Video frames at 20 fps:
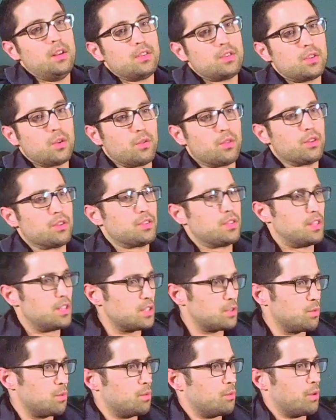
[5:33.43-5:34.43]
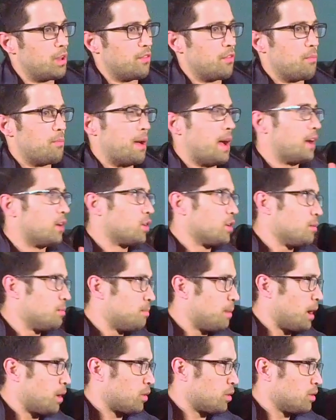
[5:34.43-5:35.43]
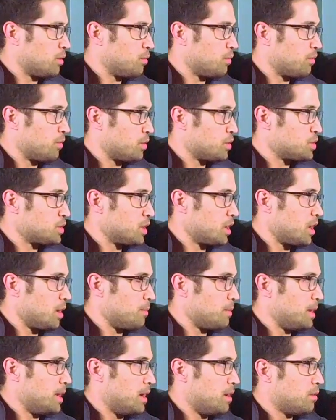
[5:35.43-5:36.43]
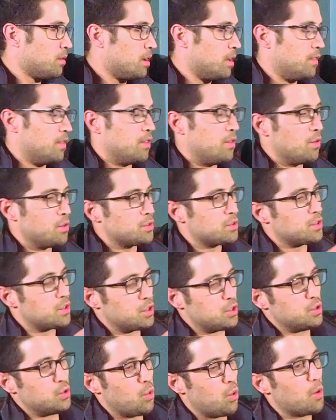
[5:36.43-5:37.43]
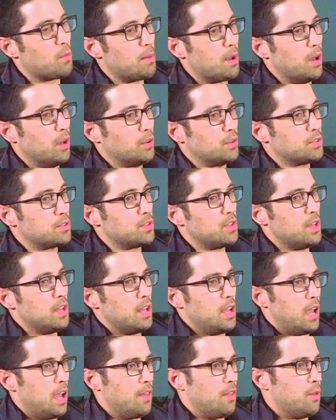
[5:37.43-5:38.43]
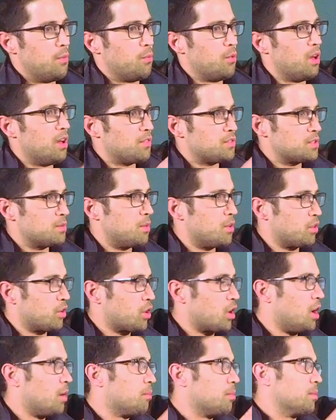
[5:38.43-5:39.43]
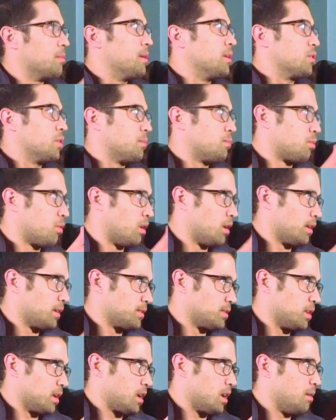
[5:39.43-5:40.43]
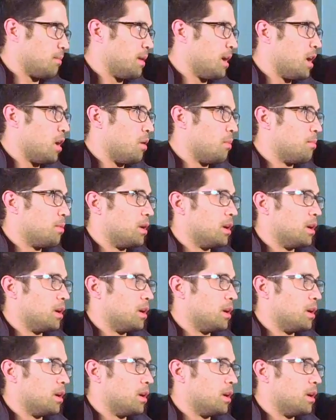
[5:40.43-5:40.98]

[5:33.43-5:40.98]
So there's this one. We have a battery powered version coming out, and then those are the doorbells, and then we'll have some other complementary products that come out.